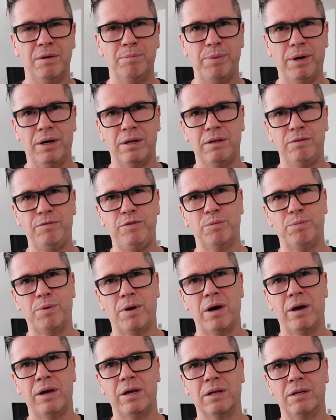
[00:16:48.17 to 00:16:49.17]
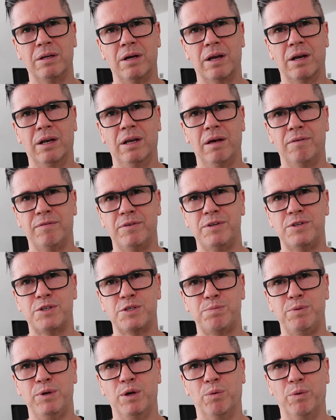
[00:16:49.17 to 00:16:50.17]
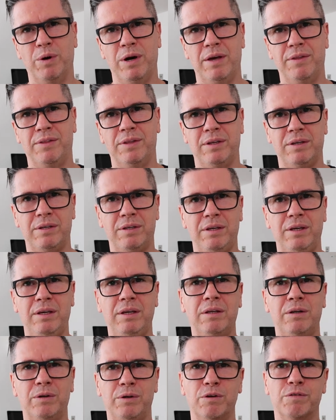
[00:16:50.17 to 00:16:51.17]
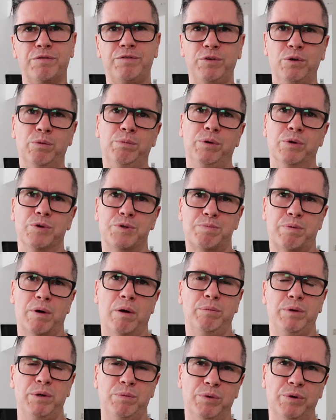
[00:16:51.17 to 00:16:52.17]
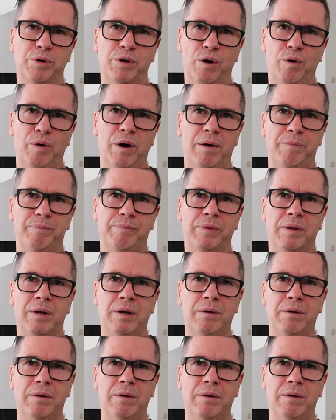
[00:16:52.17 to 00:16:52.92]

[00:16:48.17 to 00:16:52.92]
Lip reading: but if you're buying a 911, just be aware that, you know, your fuel bills probably will go up,